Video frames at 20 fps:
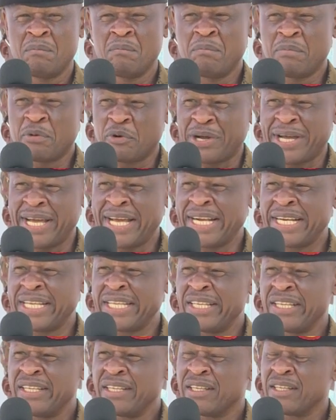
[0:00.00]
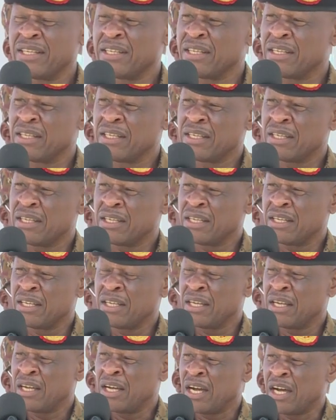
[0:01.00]
ProHeli,
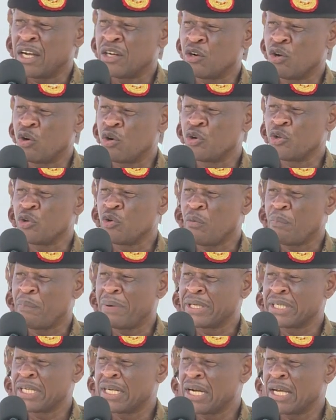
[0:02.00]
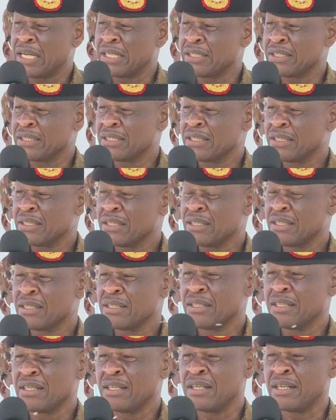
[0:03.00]
and all your partners
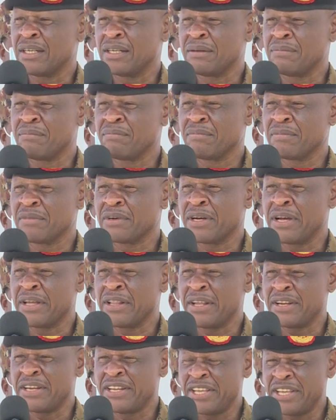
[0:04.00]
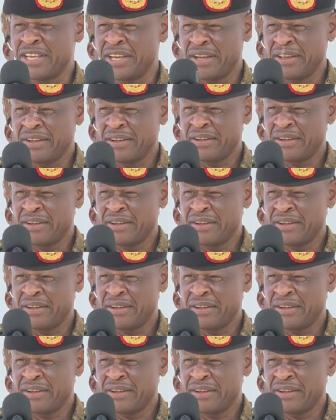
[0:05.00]
um, gathered here,